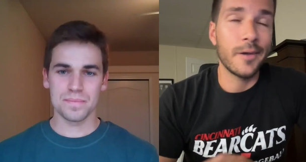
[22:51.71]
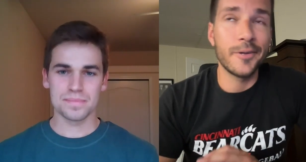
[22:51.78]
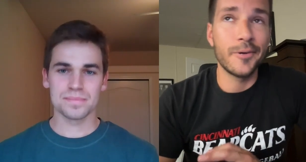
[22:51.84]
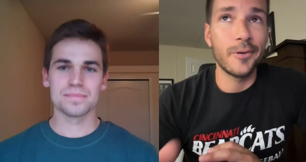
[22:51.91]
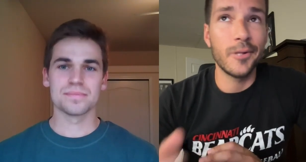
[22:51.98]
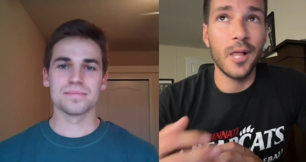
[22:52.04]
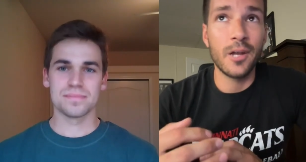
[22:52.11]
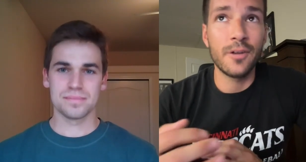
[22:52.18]
Speaker 1: I
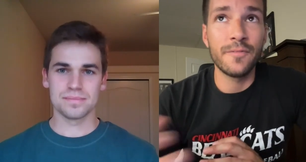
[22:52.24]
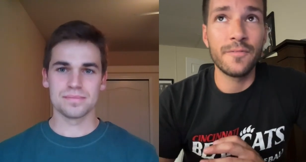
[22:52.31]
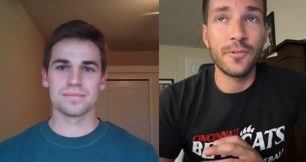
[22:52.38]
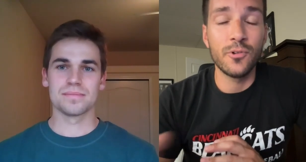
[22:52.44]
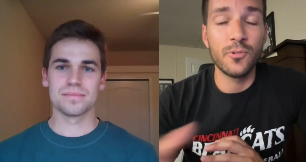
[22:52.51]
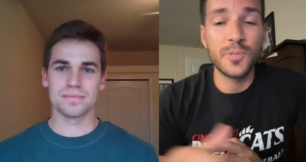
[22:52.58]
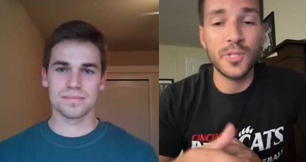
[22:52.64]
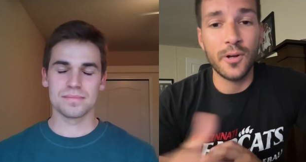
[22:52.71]
know a lot
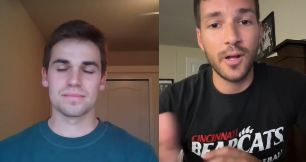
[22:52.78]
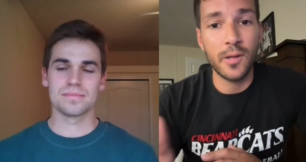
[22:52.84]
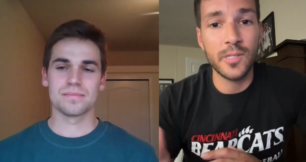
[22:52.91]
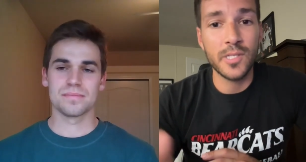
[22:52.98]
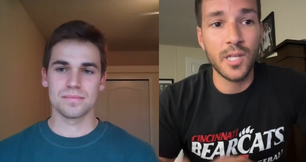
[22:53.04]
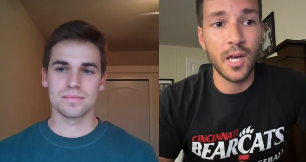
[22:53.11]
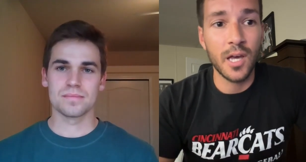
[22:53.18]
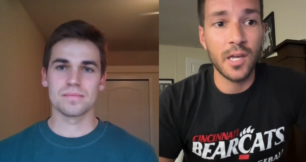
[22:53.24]
of groups are
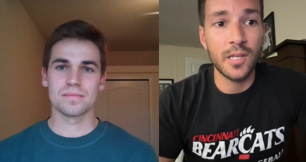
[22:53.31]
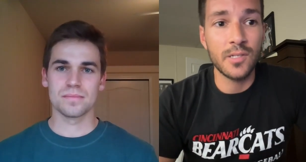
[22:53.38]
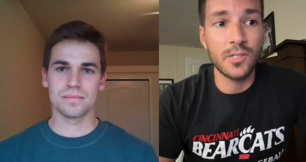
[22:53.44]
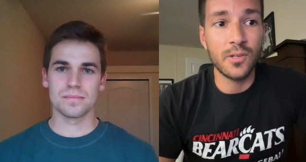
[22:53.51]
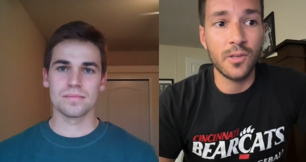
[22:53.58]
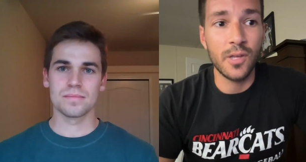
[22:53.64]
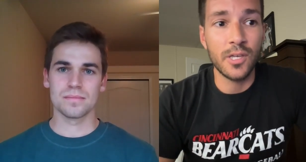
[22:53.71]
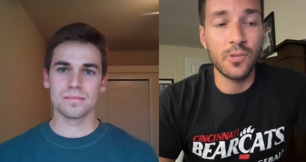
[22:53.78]
outside,
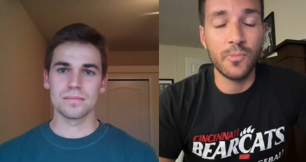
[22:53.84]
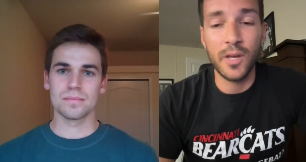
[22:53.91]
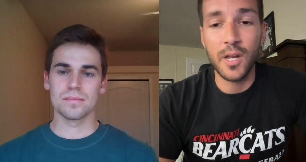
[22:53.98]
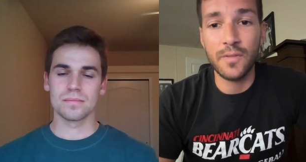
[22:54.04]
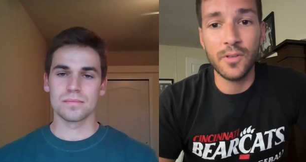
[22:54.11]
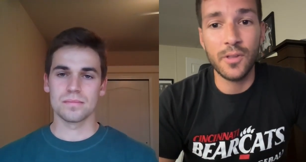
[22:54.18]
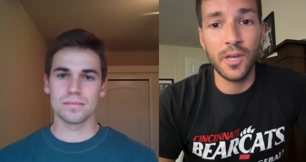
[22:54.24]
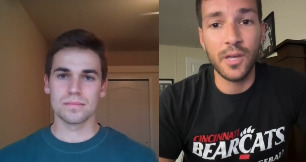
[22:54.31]
so like you
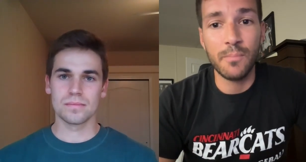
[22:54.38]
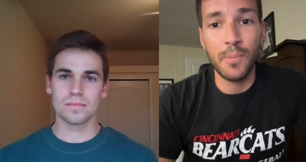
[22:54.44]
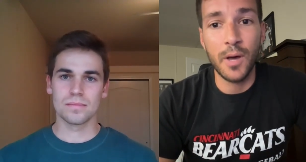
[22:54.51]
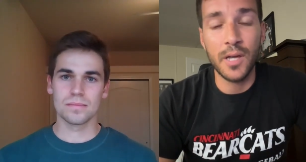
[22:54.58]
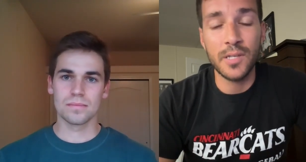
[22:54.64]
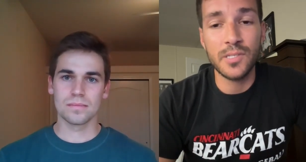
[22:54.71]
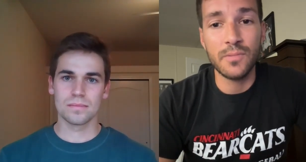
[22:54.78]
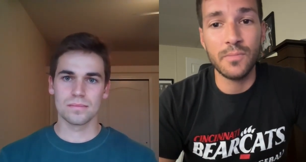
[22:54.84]
might have to like
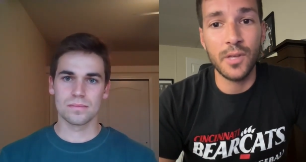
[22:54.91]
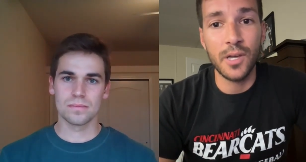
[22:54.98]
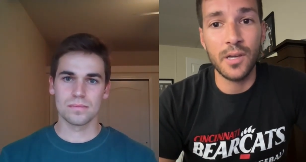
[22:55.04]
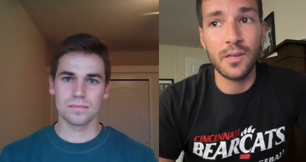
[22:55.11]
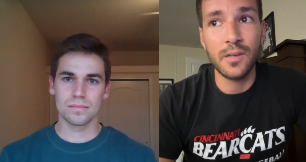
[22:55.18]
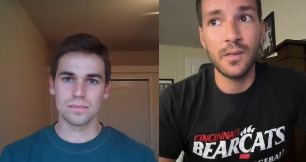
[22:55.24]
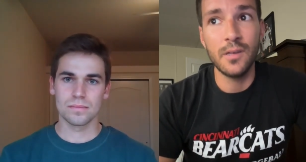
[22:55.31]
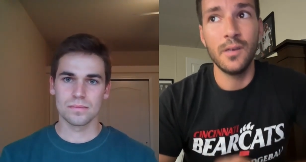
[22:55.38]
buy some
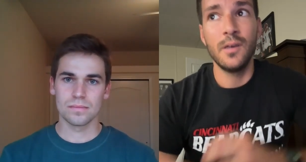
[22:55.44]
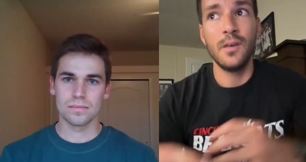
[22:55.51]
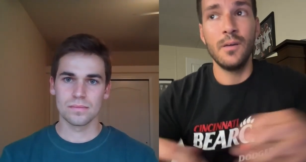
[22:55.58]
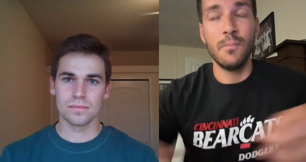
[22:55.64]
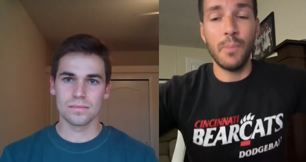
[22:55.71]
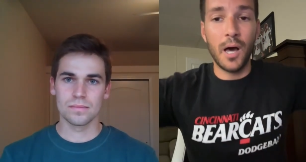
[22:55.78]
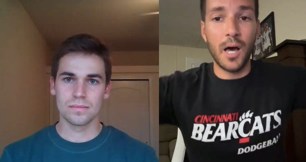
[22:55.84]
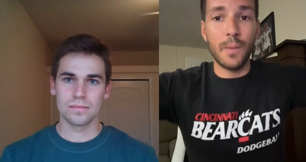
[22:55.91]
like
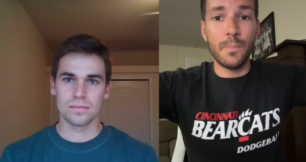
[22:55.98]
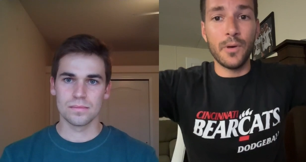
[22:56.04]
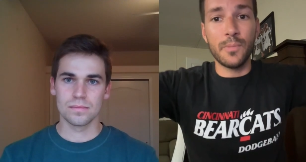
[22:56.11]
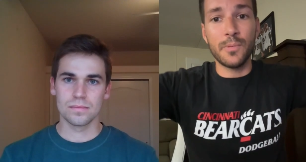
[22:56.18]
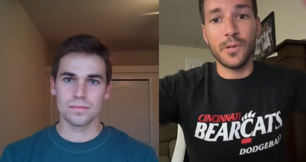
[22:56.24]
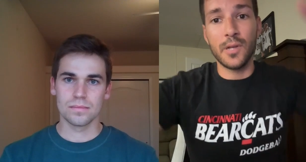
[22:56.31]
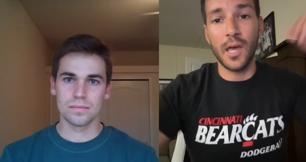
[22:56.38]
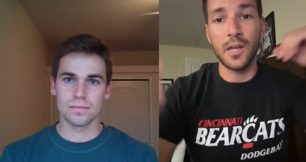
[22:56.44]
pop
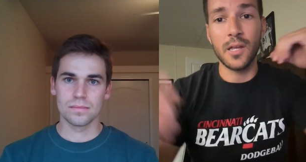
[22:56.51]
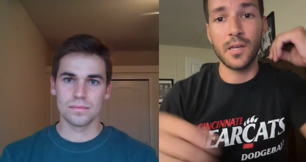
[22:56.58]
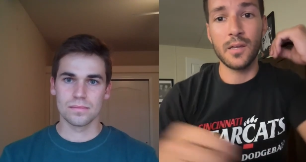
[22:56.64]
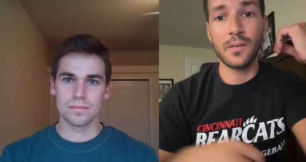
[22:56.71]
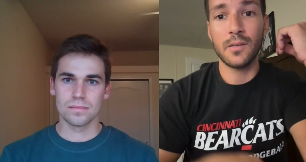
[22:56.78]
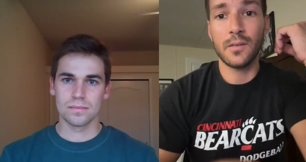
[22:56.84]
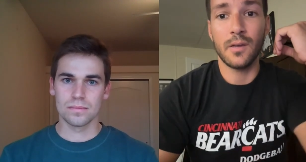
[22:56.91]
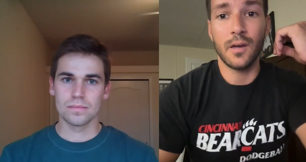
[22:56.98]
up
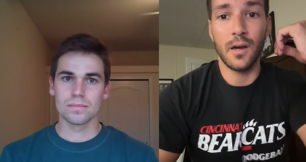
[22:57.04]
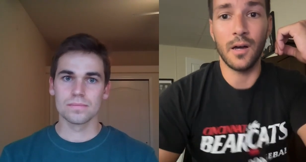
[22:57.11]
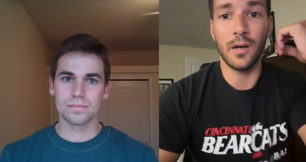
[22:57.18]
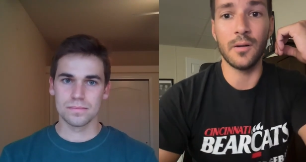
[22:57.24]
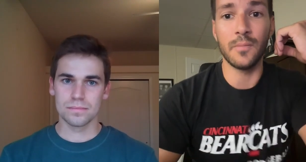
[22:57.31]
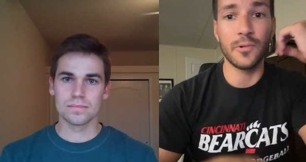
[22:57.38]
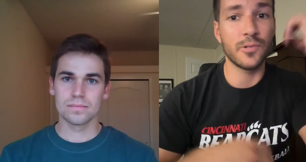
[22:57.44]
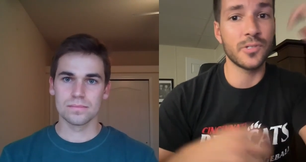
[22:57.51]
netting
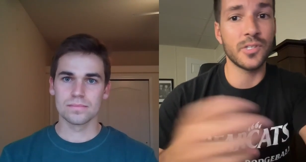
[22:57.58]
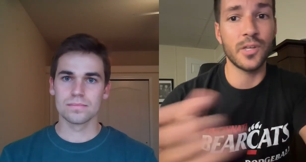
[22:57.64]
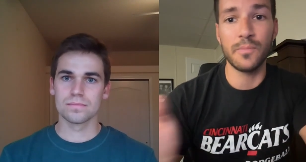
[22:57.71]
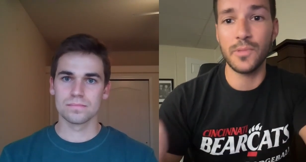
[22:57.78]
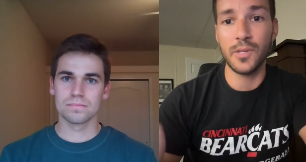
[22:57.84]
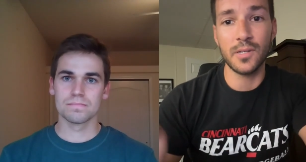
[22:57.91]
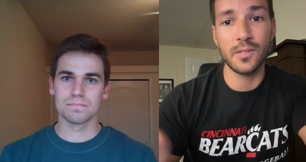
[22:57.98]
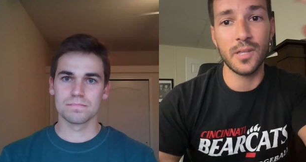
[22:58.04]
um, or
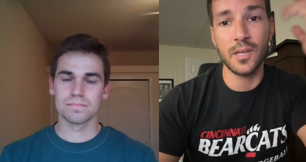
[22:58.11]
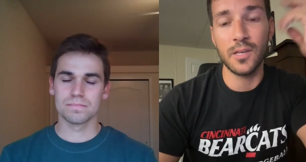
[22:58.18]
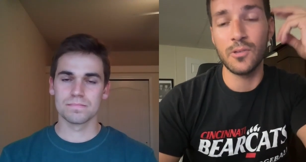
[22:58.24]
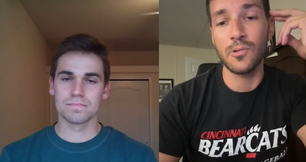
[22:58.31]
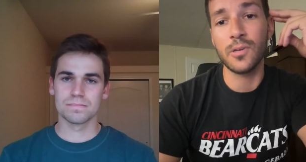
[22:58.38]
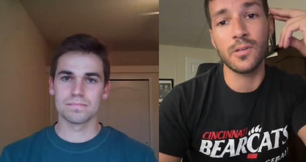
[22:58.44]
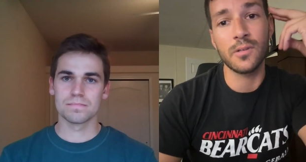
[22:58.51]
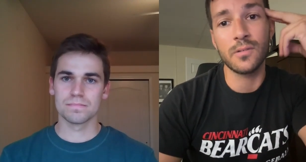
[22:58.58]
something that
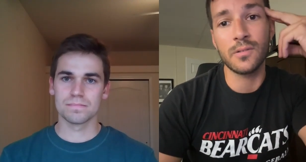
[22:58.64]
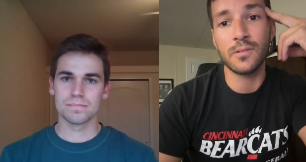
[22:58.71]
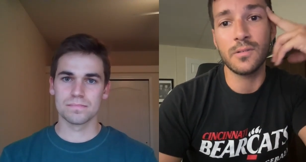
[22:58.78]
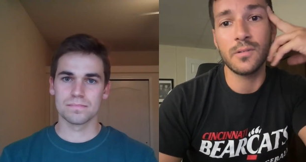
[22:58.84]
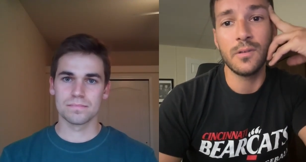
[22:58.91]
you can